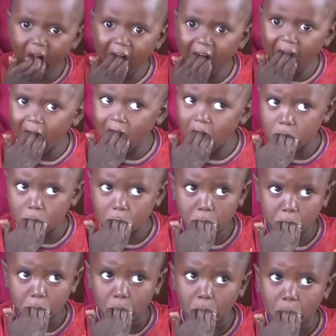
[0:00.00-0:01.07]
camps,
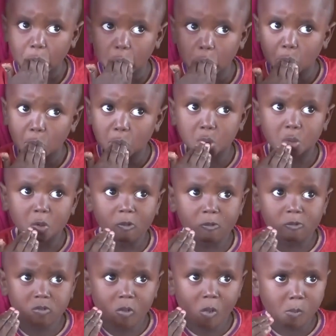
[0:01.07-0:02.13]
there is high
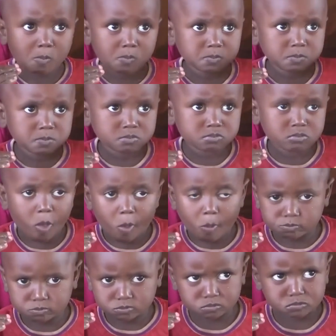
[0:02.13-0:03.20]
risk of disease
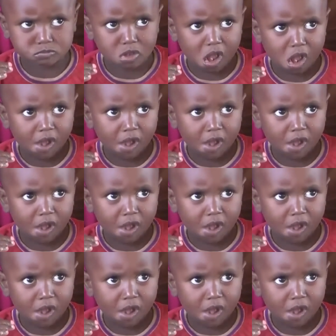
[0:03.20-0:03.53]
outbreaks,